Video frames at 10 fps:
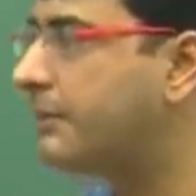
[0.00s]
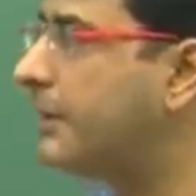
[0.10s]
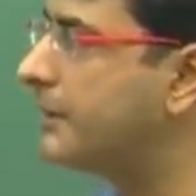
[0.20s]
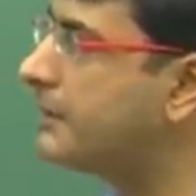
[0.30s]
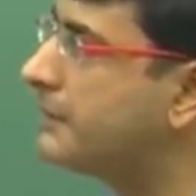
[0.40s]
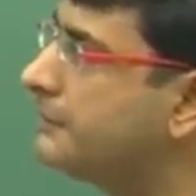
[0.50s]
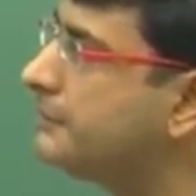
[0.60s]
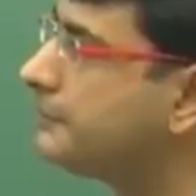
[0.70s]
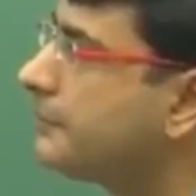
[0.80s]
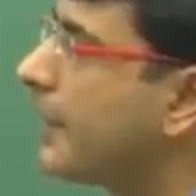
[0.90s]
First
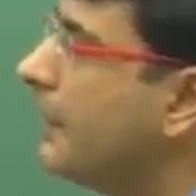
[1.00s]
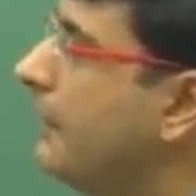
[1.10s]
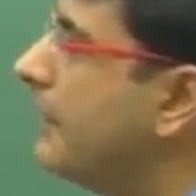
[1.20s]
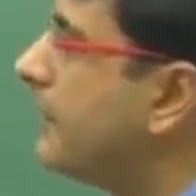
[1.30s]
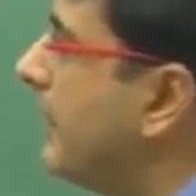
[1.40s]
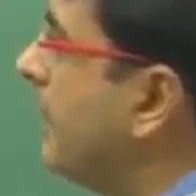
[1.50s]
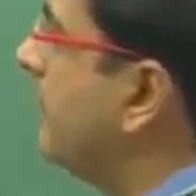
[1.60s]
we'll start